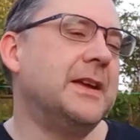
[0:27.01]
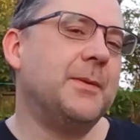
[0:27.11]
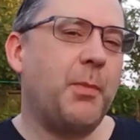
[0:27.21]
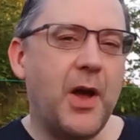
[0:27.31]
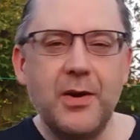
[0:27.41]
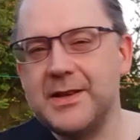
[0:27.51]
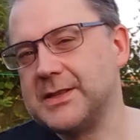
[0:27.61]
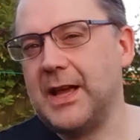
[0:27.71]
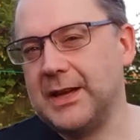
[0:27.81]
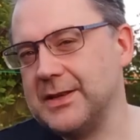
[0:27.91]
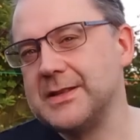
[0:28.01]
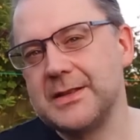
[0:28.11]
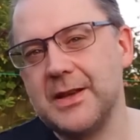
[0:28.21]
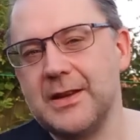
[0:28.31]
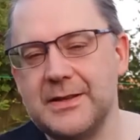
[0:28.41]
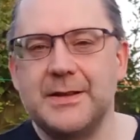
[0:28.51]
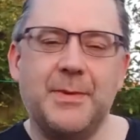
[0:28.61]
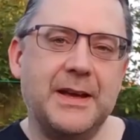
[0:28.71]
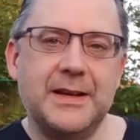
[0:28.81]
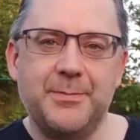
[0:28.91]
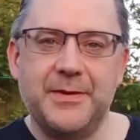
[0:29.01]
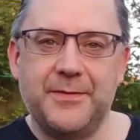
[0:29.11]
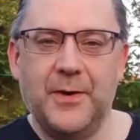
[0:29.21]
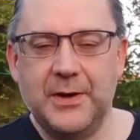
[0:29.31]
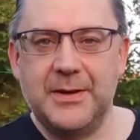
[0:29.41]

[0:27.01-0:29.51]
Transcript: My only slight concern is it might get a bit foggy,